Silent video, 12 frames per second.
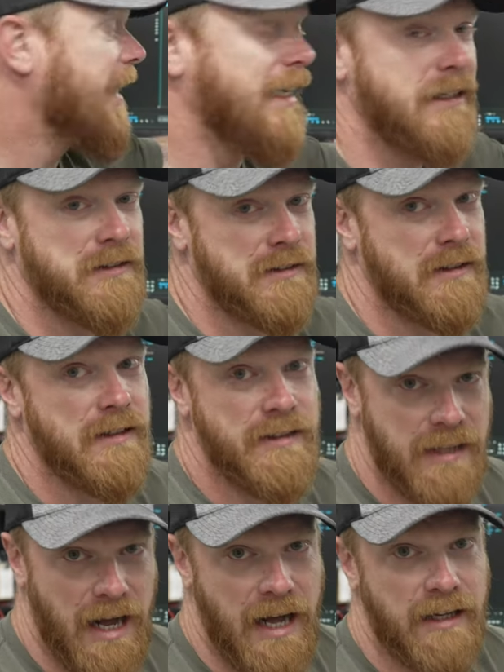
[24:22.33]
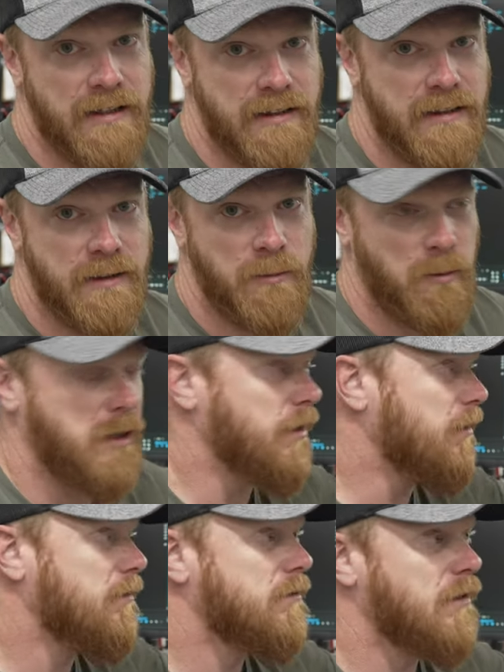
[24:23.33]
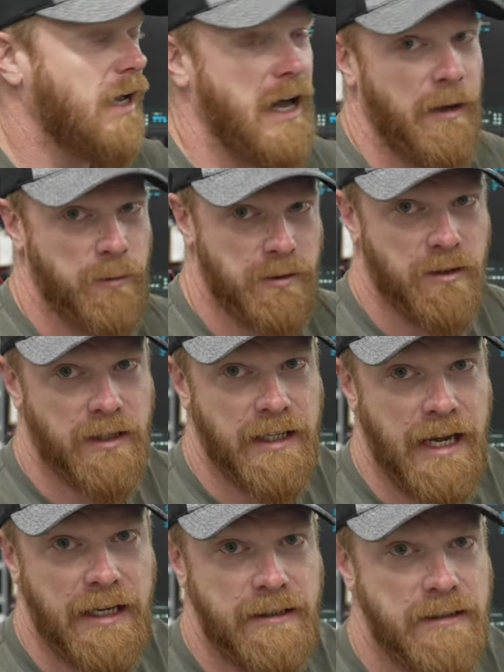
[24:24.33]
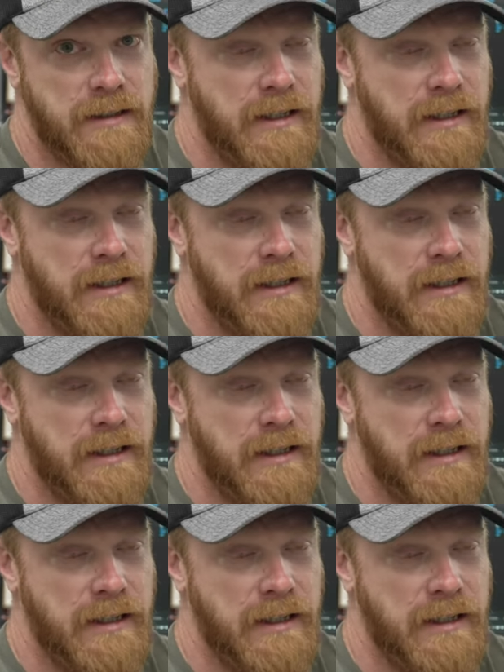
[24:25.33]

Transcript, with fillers: is not what I was looking at.